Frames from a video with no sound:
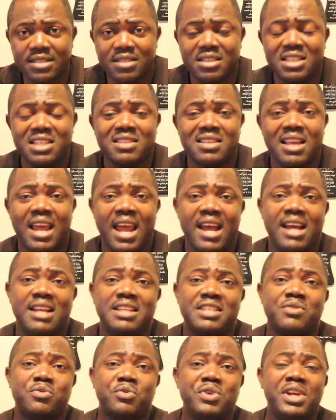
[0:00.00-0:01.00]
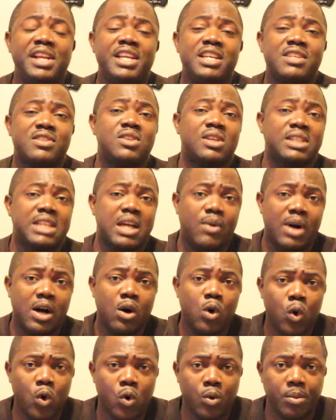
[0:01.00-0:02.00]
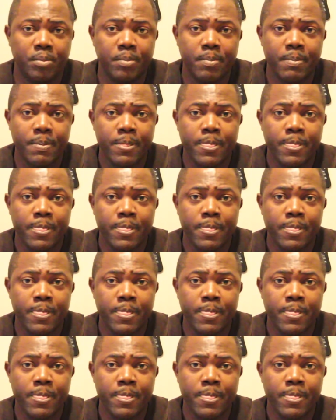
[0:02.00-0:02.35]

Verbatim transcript: This earth really is not our home.